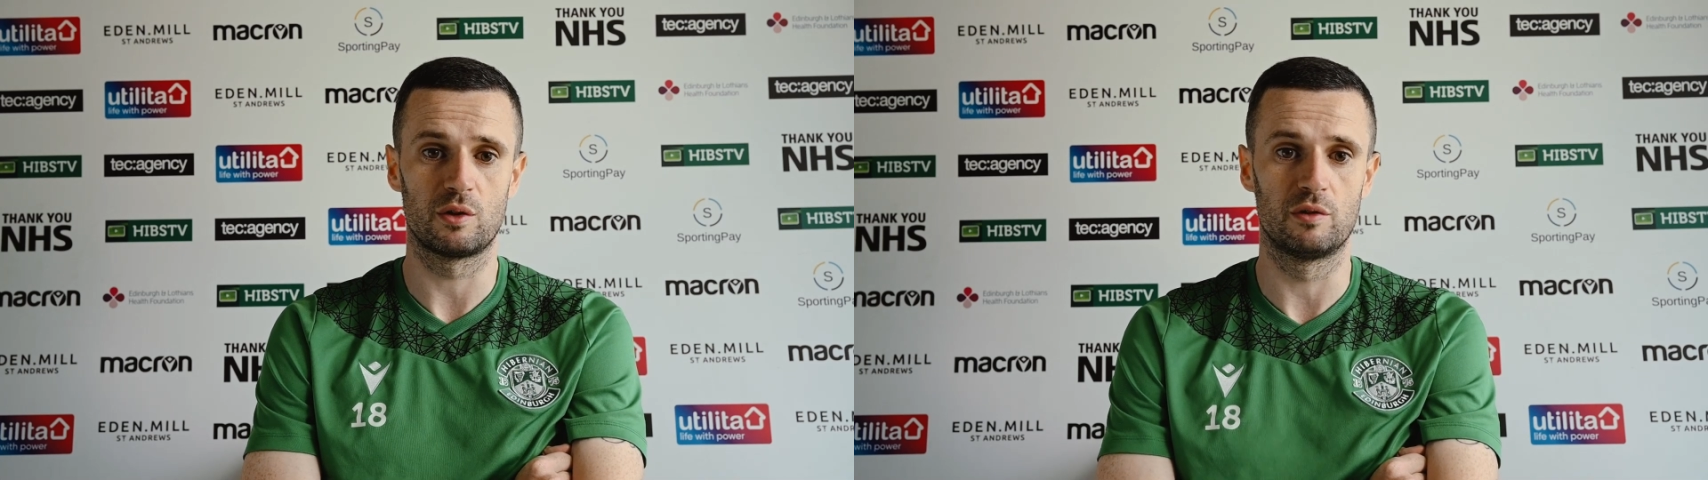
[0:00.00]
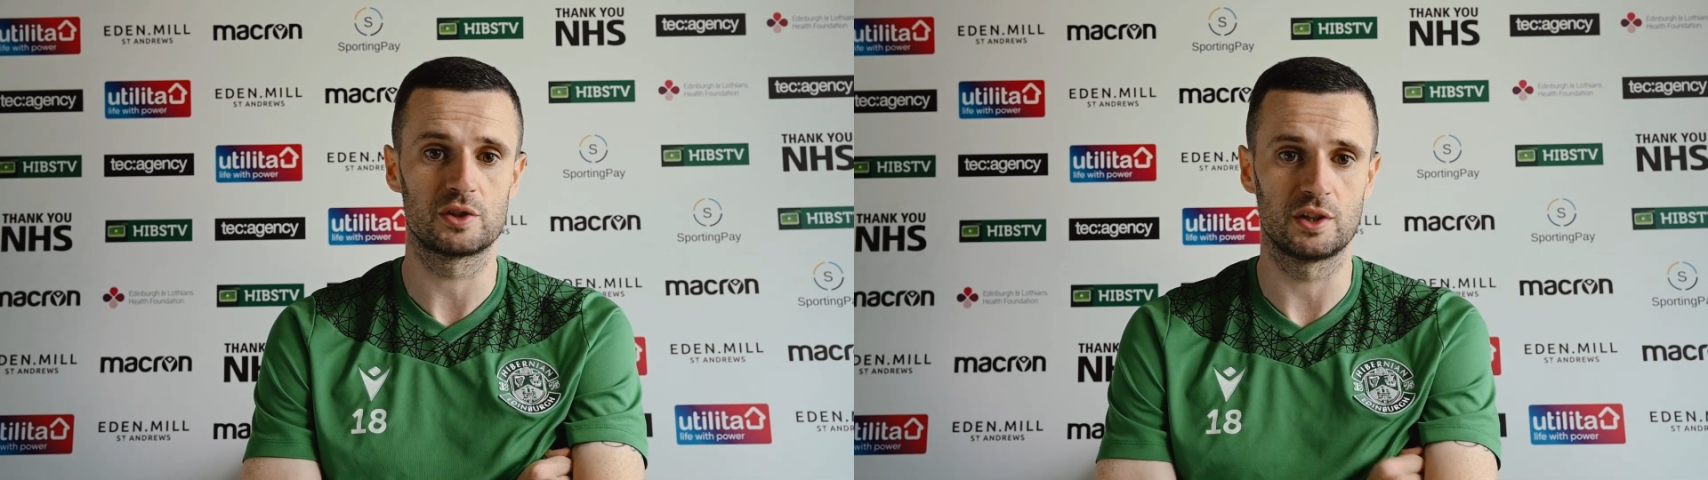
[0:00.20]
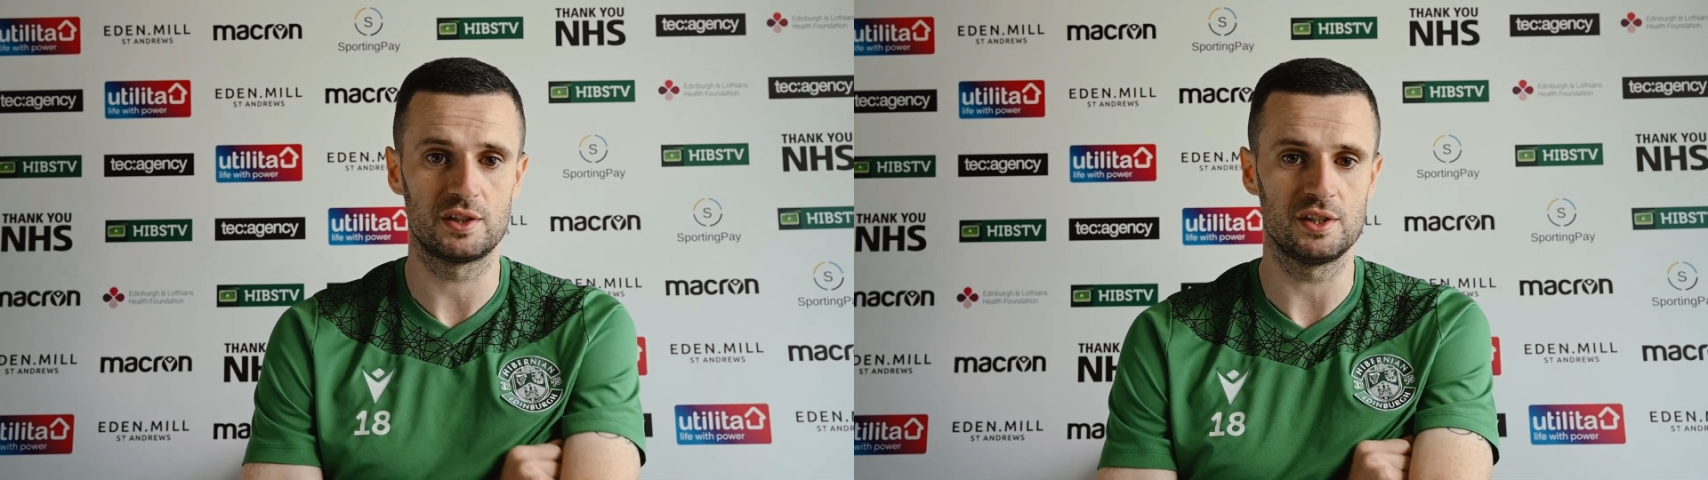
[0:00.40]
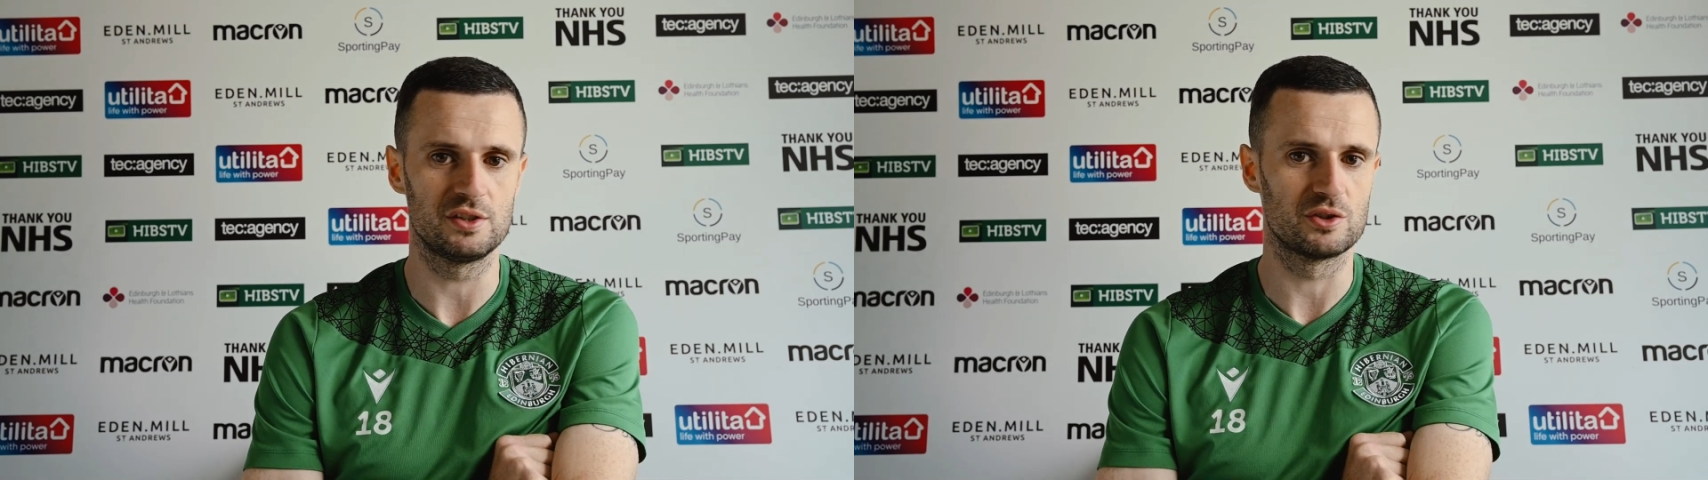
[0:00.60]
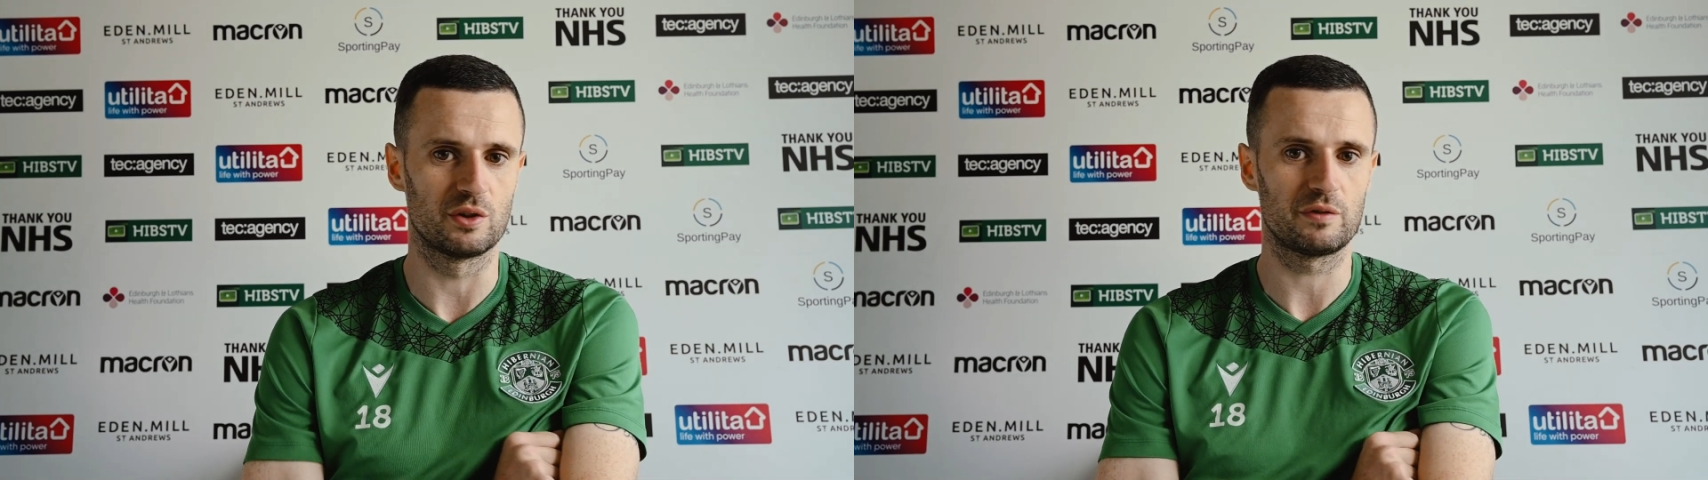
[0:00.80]
Obviously, the
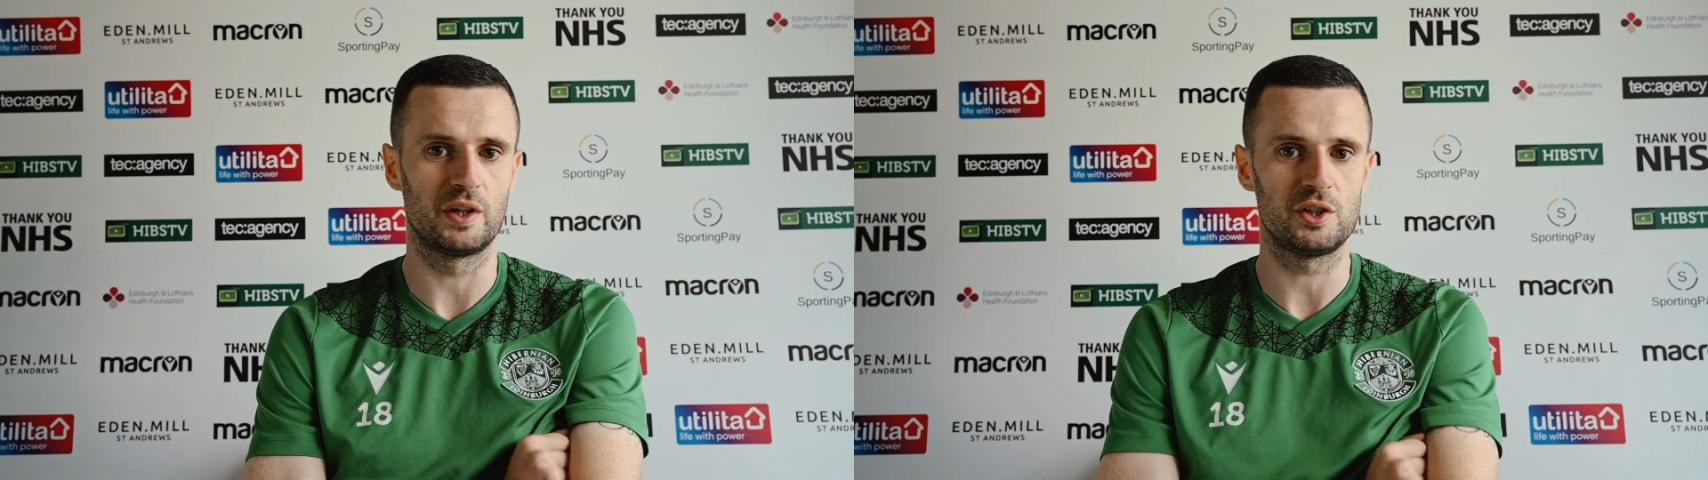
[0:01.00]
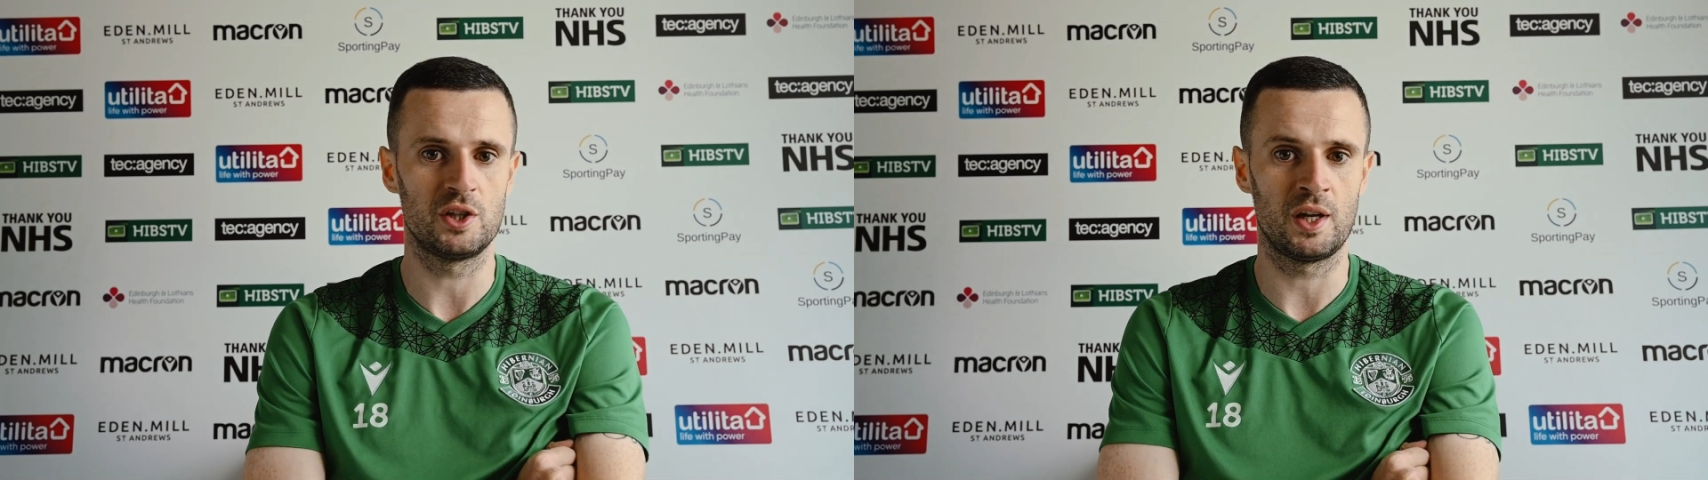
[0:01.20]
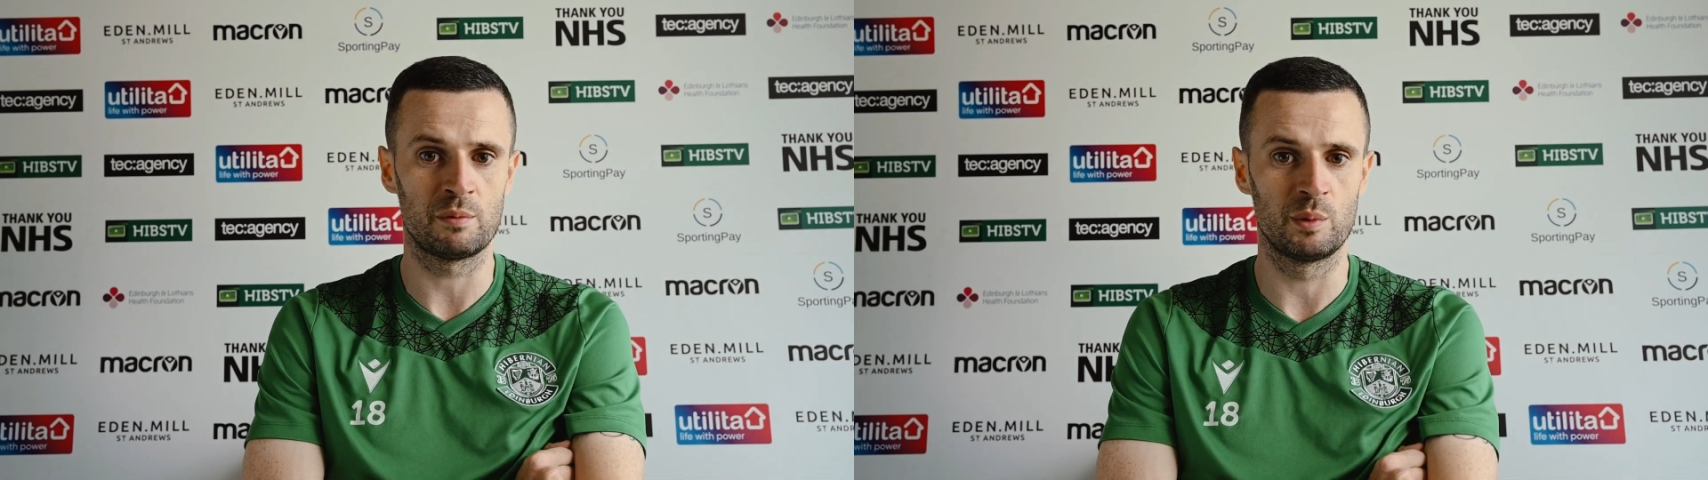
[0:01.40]
season's not finished yet.